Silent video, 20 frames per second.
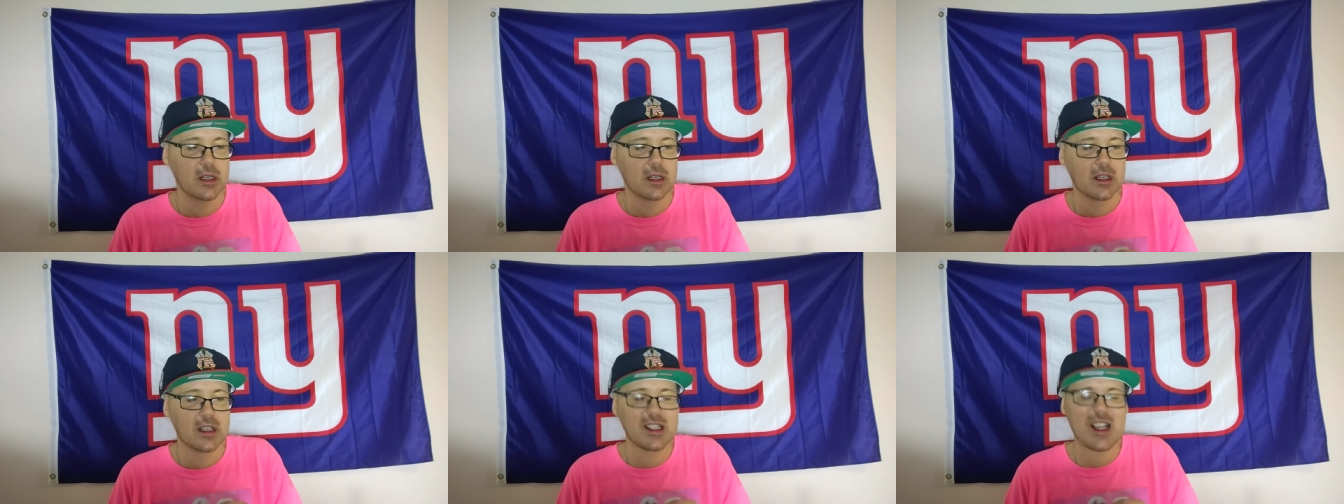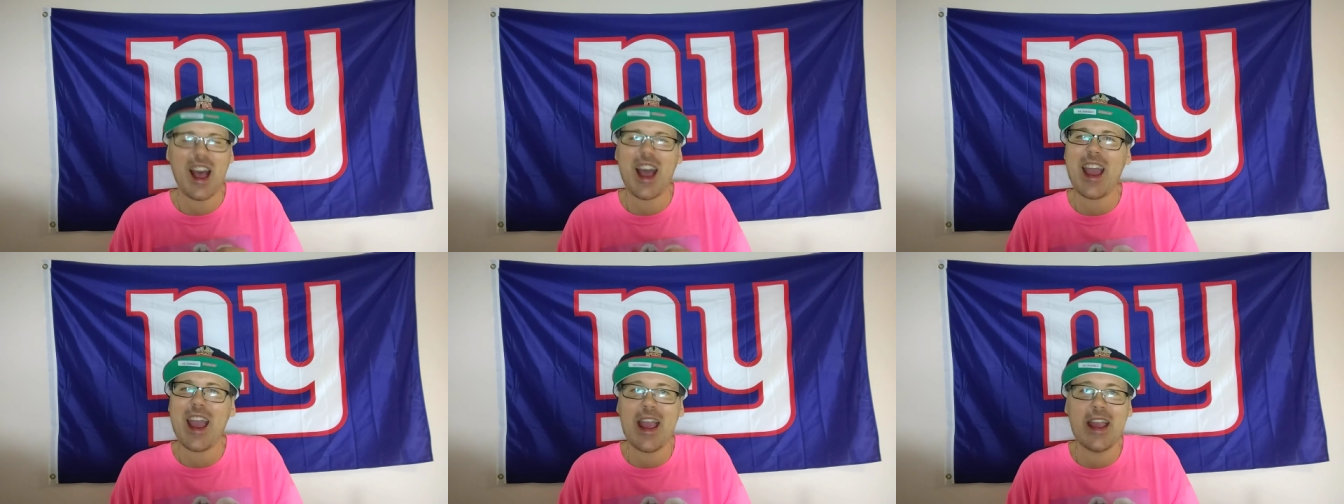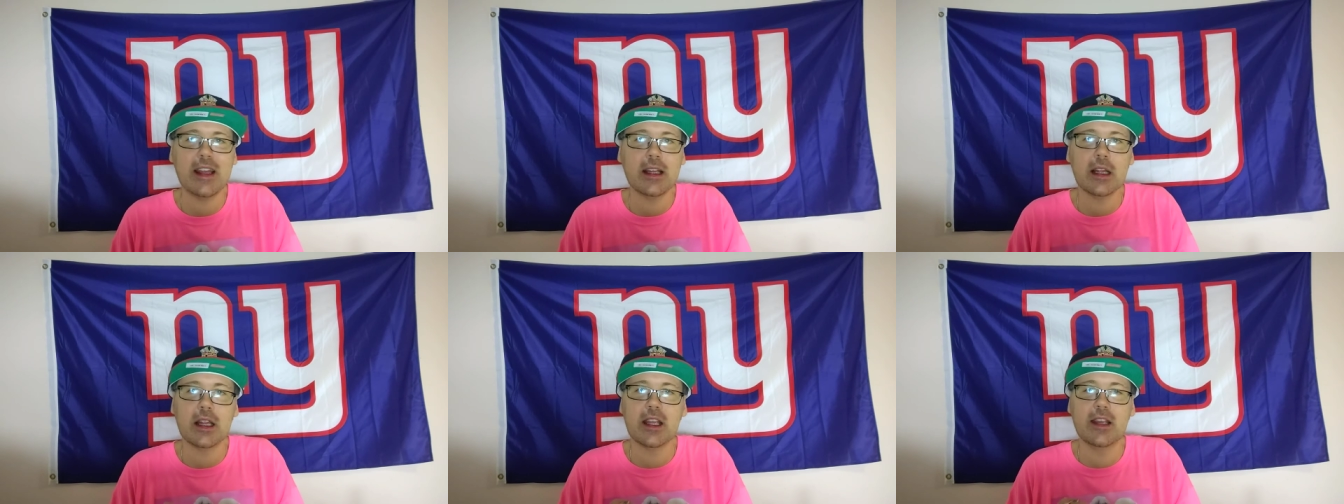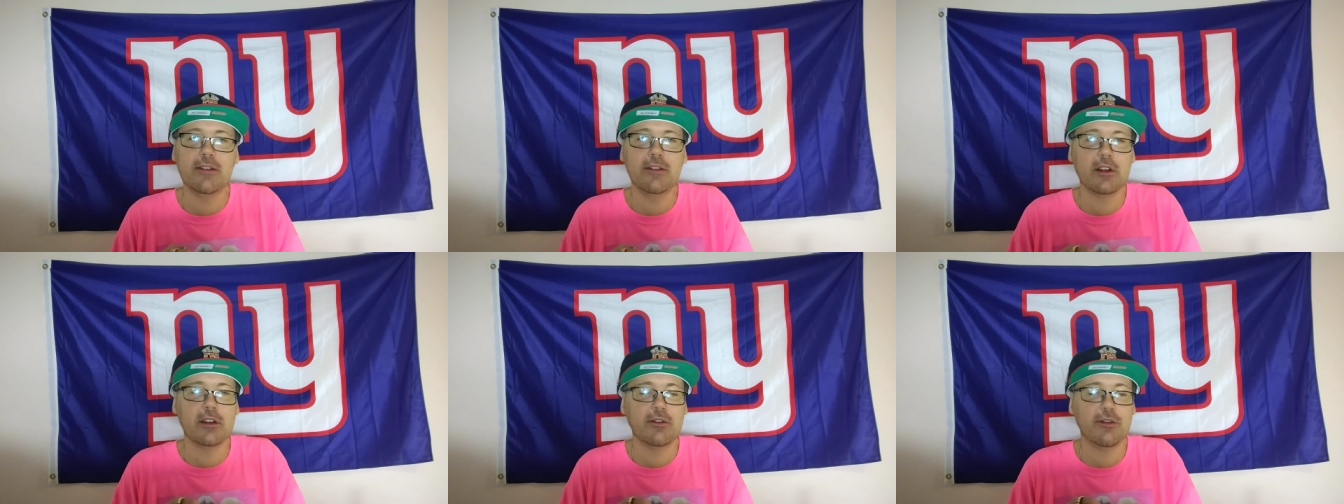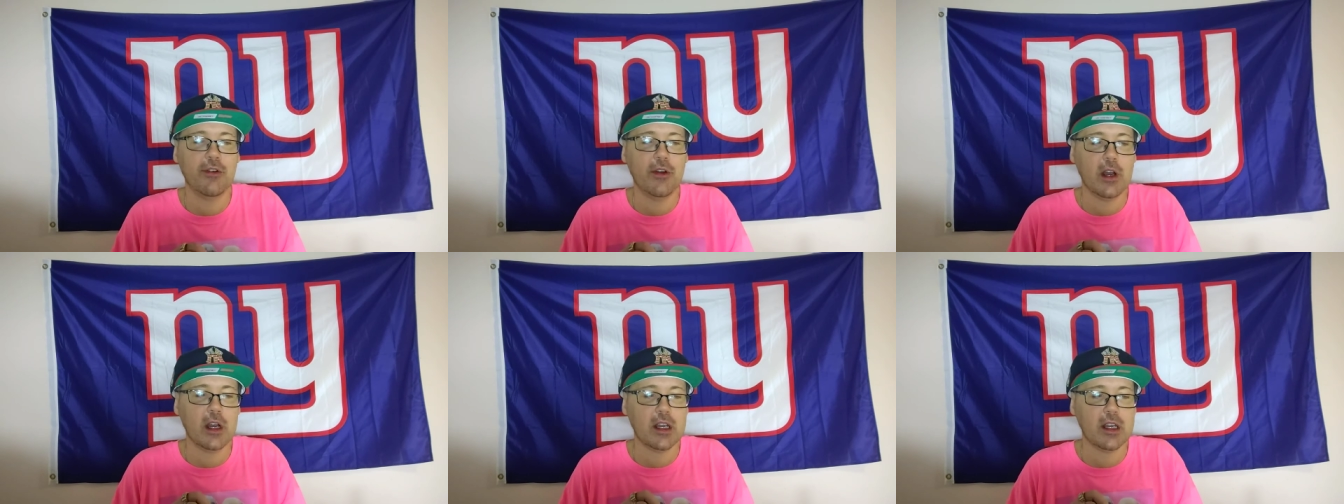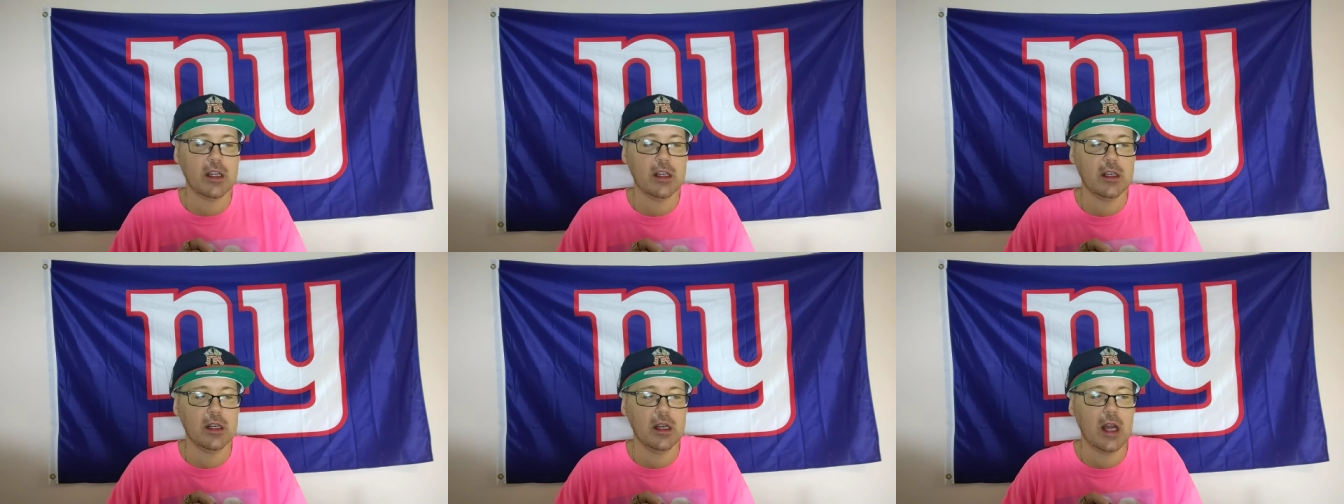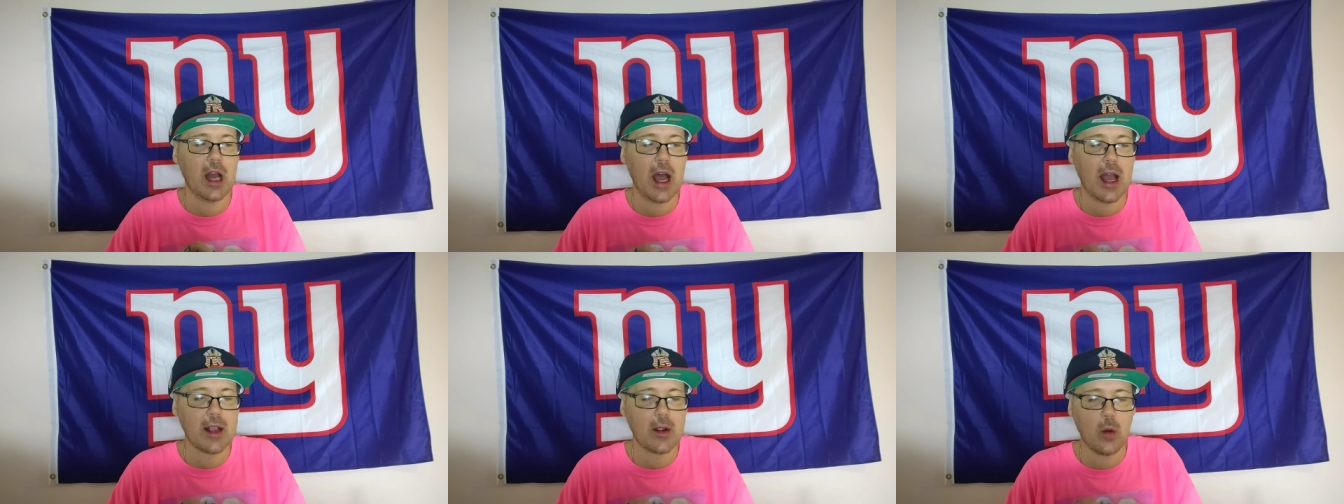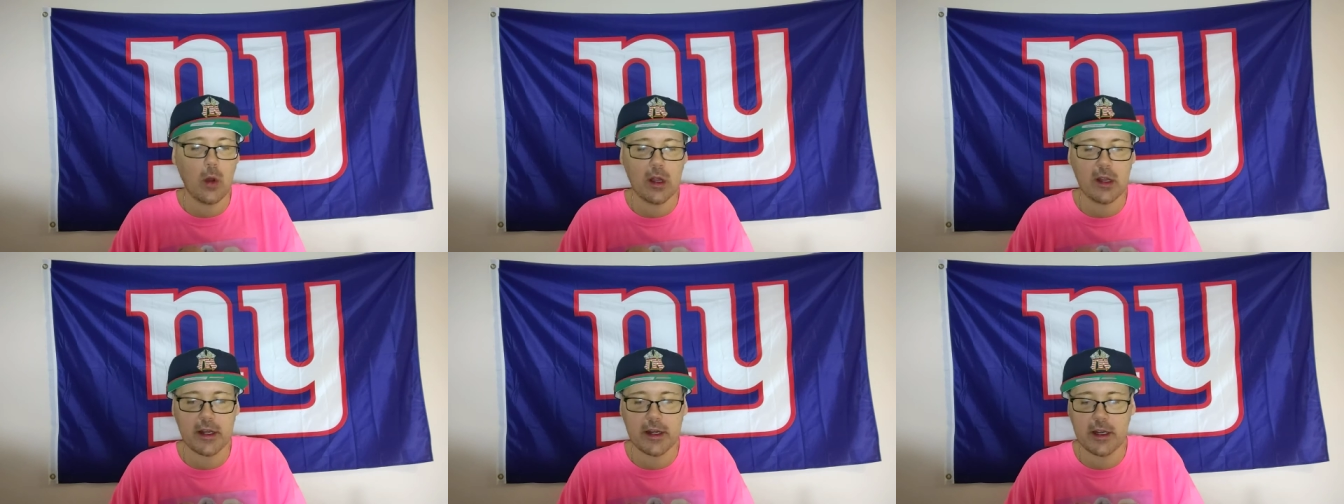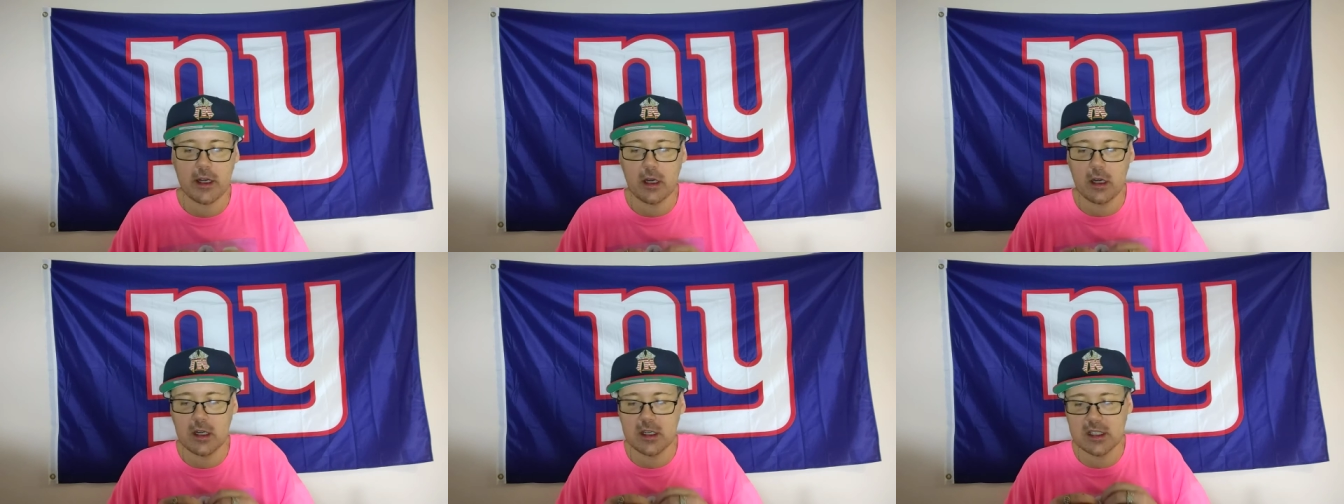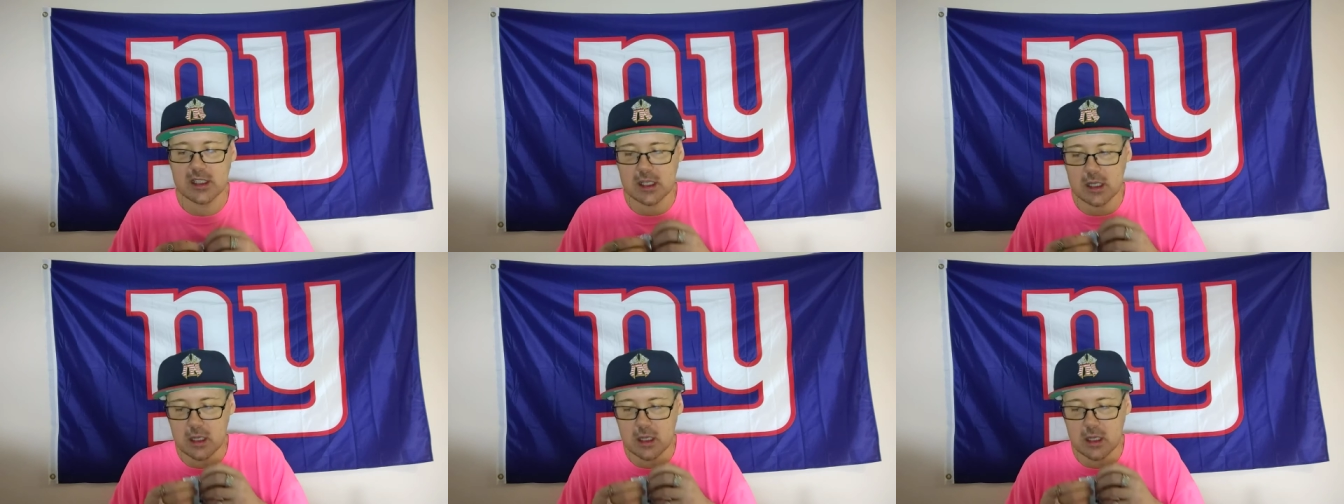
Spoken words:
Because I hate leaving fucking high-quality cards